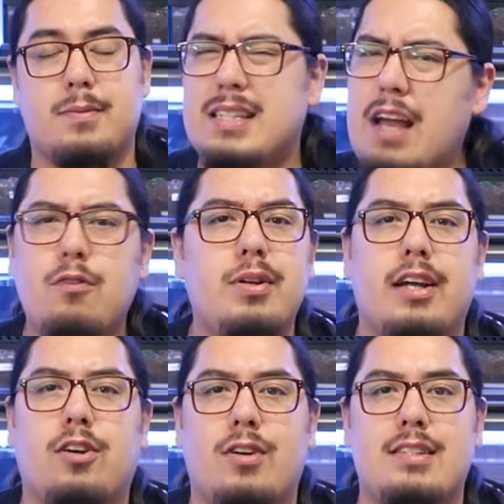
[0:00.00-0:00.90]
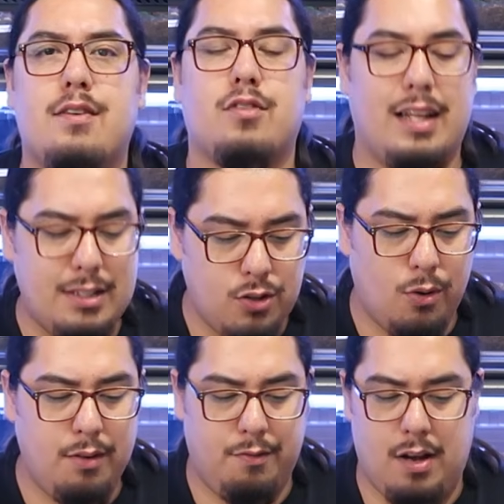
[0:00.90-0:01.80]
because everyone decorates differently. That's
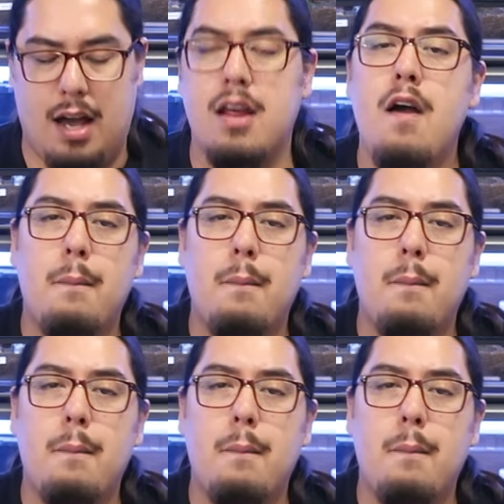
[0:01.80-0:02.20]
totally fine.